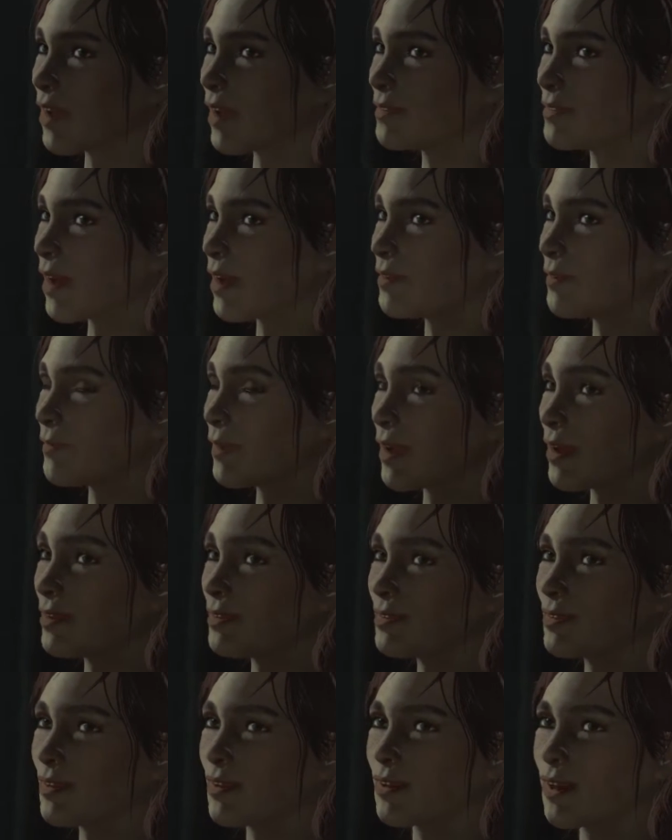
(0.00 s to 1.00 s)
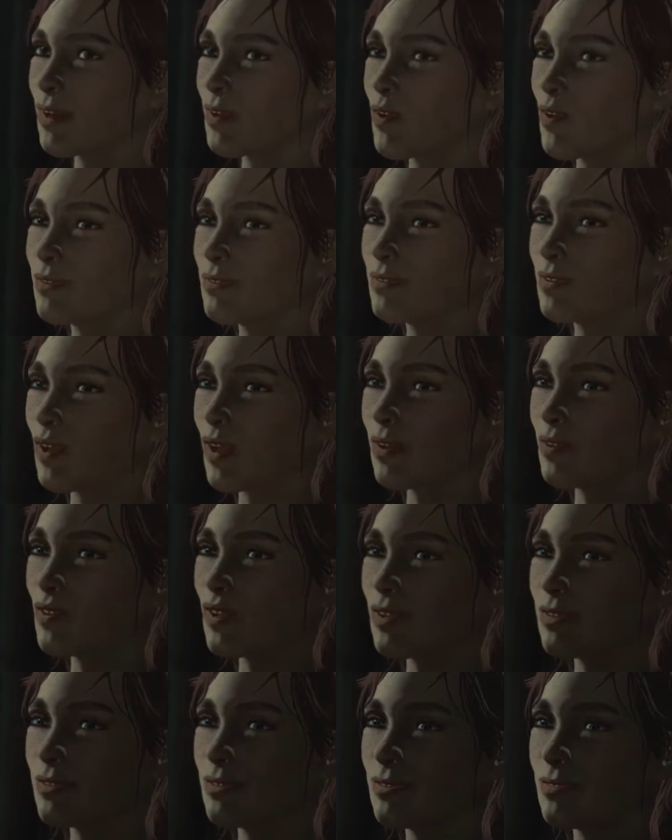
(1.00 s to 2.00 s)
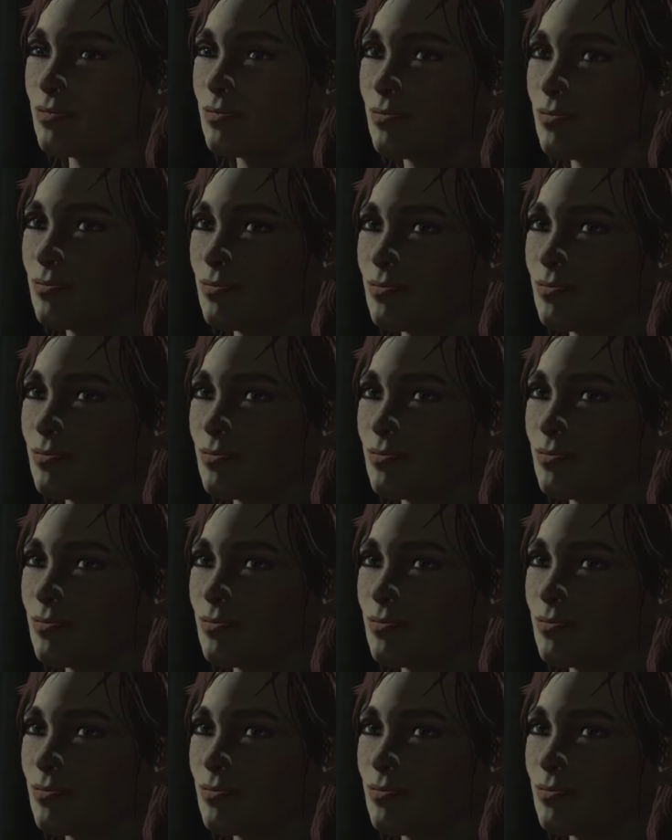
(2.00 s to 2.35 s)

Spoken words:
for us to keep acting like we're strangers.